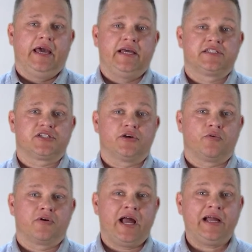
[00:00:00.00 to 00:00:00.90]
And so
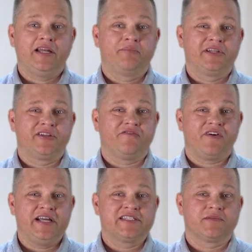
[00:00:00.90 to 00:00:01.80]
we're not going to be able to
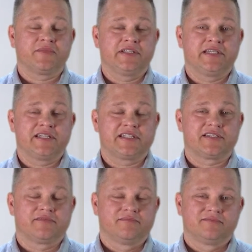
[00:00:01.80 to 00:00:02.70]
find something that
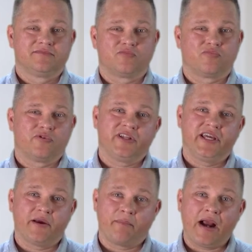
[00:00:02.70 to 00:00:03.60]
is
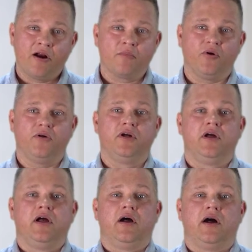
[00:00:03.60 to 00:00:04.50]
really comparable,
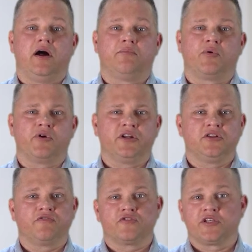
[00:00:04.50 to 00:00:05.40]
but we're going to
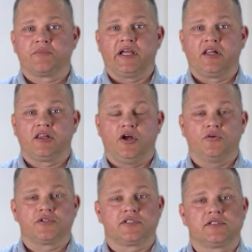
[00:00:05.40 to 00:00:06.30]
look for something
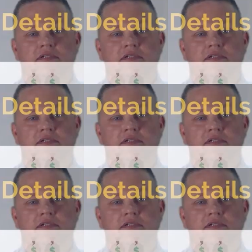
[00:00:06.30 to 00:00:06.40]
close.